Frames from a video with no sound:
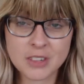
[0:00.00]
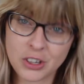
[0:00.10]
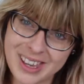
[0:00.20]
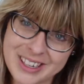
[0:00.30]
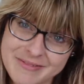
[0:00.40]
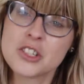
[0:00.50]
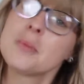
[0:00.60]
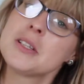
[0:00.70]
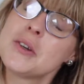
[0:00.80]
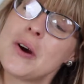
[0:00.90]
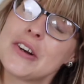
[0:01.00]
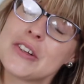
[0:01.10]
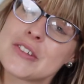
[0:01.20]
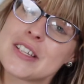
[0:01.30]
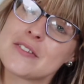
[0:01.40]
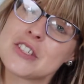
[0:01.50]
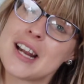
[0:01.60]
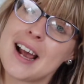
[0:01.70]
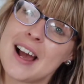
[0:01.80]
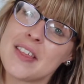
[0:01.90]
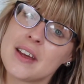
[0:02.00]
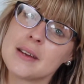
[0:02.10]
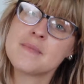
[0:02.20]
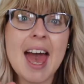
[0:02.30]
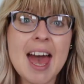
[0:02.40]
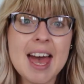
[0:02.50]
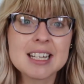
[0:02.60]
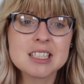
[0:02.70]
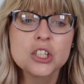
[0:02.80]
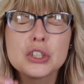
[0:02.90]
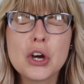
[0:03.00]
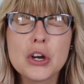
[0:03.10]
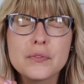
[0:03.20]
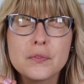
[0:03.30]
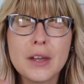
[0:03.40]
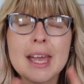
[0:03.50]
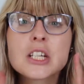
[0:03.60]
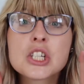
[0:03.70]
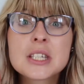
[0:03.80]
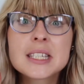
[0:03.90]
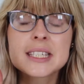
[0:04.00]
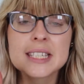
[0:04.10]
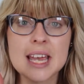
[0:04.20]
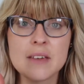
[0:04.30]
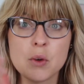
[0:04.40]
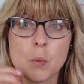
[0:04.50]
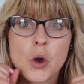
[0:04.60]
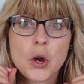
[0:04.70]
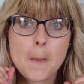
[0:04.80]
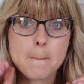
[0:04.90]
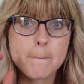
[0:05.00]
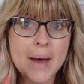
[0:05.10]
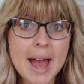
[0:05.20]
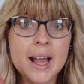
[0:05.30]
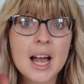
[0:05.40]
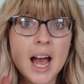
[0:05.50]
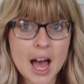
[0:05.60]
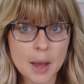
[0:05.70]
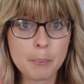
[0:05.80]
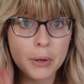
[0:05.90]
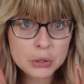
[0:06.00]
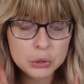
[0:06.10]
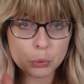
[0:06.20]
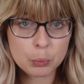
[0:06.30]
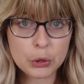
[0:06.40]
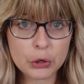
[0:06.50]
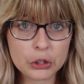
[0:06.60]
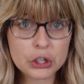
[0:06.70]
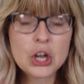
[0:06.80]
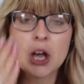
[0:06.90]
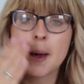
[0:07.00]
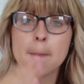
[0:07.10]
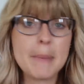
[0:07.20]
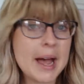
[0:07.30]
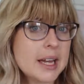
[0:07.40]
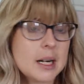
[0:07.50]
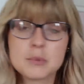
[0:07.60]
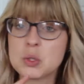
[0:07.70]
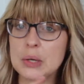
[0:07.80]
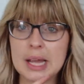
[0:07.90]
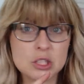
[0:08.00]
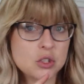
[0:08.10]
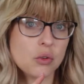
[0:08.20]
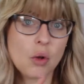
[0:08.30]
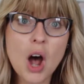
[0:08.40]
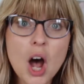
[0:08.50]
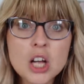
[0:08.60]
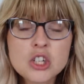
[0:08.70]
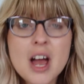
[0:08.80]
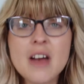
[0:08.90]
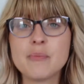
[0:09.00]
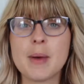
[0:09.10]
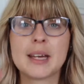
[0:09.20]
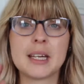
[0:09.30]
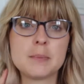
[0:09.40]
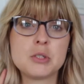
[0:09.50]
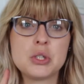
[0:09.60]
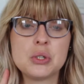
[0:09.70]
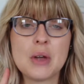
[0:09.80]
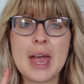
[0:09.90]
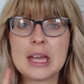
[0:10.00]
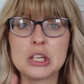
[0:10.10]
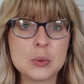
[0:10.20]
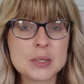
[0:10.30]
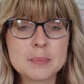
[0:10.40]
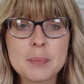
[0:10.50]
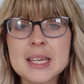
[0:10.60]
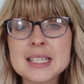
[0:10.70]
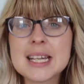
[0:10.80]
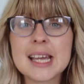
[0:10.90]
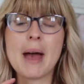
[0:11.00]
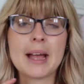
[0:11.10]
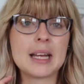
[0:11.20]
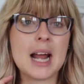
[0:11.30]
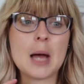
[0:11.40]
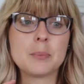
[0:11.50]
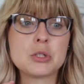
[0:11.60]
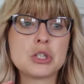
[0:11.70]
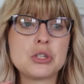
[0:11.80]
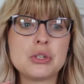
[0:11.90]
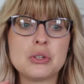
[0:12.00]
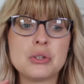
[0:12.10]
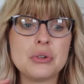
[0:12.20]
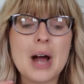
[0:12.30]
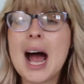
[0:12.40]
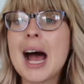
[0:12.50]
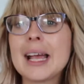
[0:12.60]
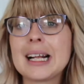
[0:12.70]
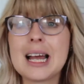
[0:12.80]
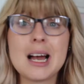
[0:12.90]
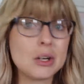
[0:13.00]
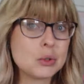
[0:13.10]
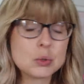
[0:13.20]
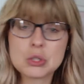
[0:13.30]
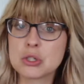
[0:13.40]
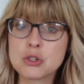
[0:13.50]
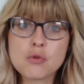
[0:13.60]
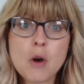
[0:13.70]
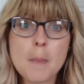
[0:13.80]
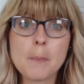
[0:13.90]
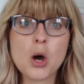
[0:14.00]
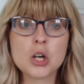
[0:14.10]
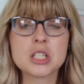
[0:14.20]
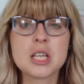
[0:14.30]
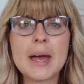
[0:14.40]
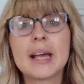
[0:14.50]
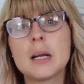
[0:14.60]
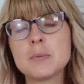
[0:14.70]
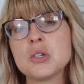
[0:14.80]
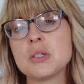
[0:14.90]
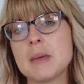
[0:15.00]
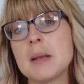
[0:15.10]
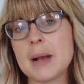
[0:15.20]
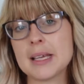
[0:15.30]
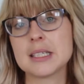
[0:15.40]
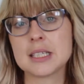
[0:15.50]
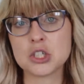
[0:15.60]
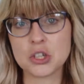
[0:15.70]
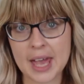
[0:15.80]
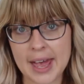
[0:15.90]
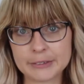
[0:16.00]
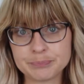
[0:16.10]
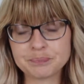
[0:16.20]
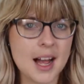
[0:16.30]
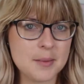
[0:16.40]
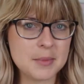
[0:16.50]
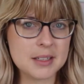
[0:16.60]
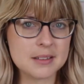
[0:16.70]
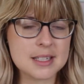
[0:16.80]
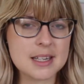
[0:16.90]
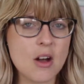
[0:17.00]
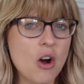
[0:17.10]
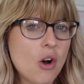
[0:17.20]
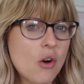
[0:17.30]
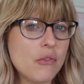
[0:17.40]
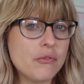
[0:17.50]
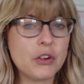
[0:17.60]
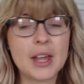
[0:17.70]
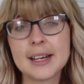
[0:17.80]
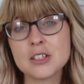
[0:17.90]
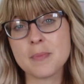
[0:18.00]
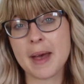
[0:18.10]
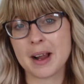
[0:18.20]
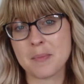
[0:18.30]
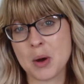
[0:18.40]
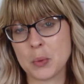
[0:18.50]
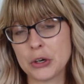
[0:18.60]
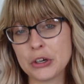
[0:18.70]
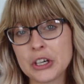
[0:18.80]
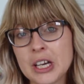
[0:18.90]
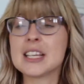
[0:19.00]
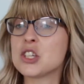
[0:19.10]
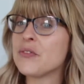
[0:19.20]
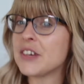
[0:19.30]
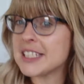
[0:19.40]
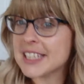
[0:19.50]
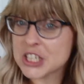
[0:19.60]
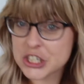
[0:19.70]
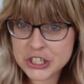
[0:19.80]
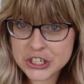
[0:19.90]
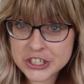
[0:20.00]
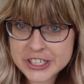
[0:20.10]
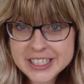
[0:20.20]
Okay? Don't be too hard on yourself today either. And don't forget to save your work. Back up your work. Back it up to an external hard drive, back it up to a USB stick, back it up to iCloud or to Dropbox, back it up to as many places as you can. I'm guilty of forgetting to back up my work as often as I should.